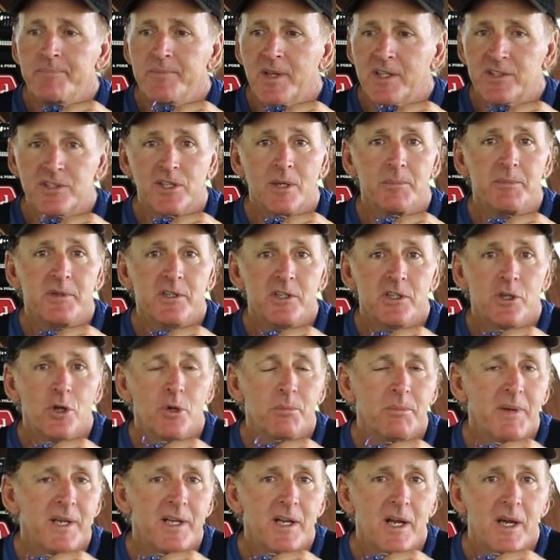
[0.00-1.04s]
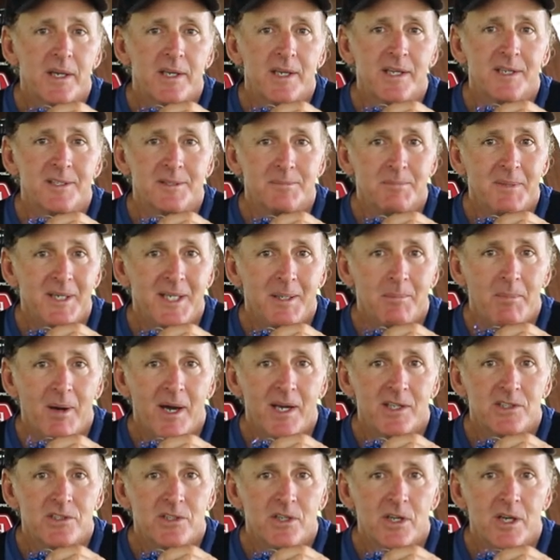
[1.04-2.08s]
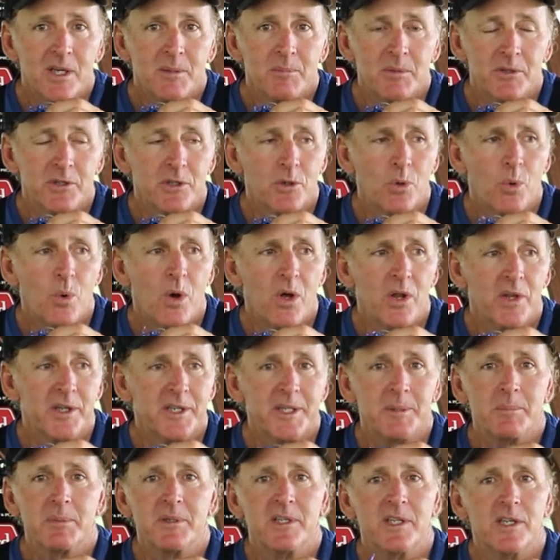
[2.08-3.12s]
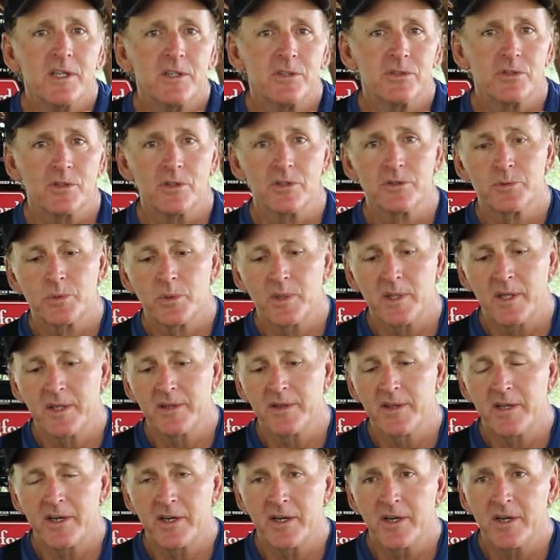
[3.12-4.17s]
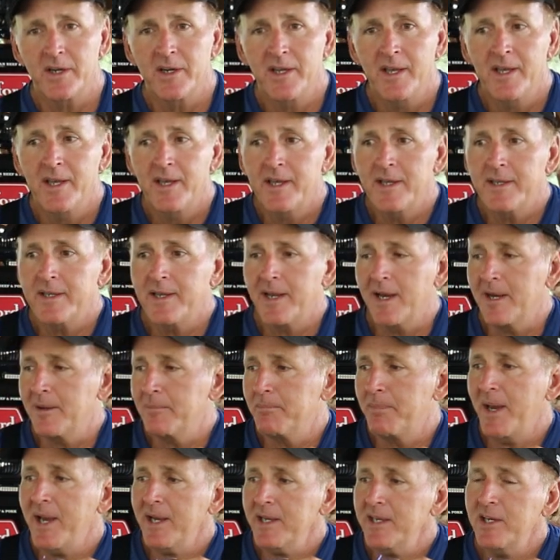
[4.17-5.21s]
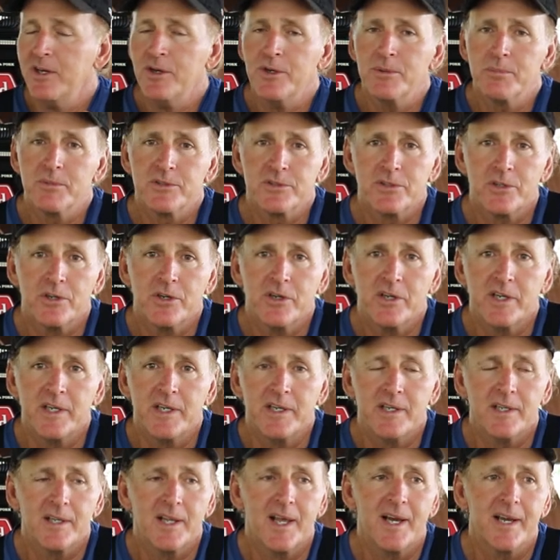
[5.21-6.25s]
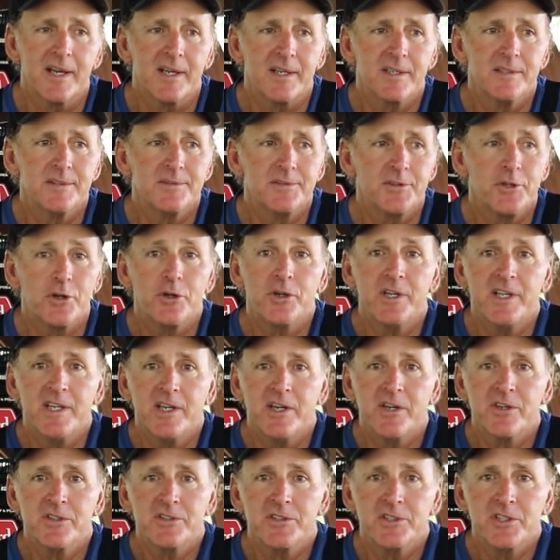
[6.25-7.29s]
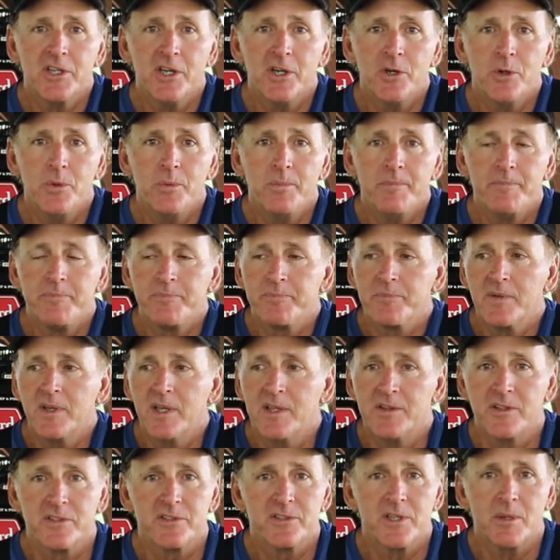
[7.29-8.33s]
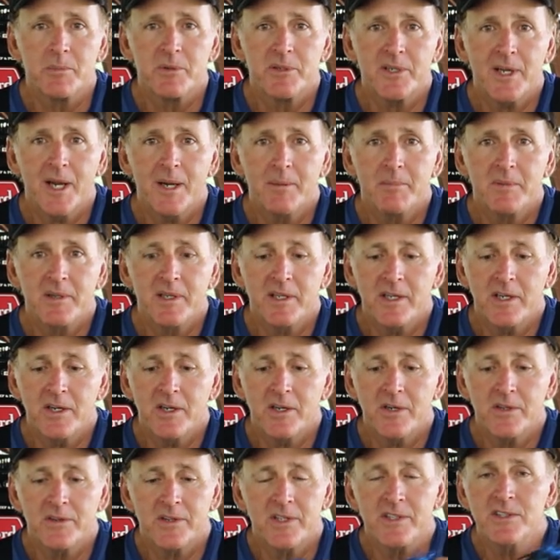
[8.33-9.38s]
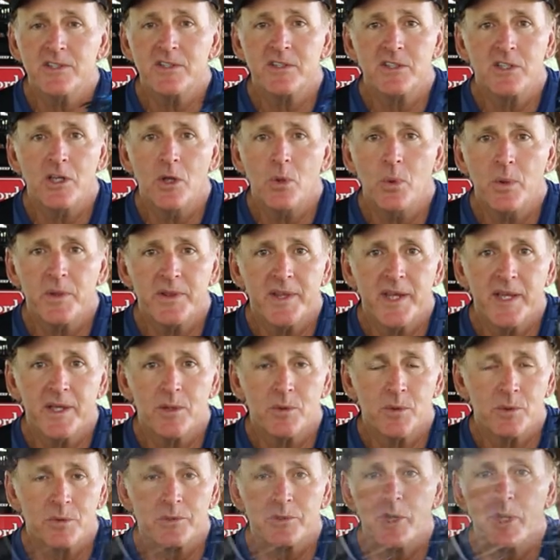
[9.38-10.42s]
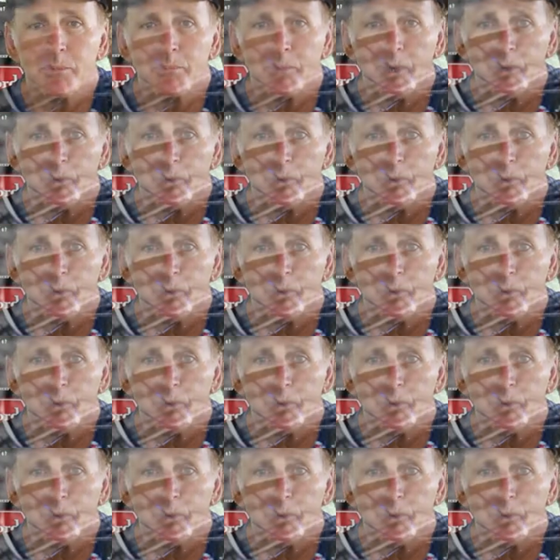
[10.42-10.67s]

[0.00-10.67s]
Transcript: It's something you may not get as many bites on, but the quality potential is really there. Now, back here in Missouri, like 30 years ago in the summertime of the year, this is the only thing that was on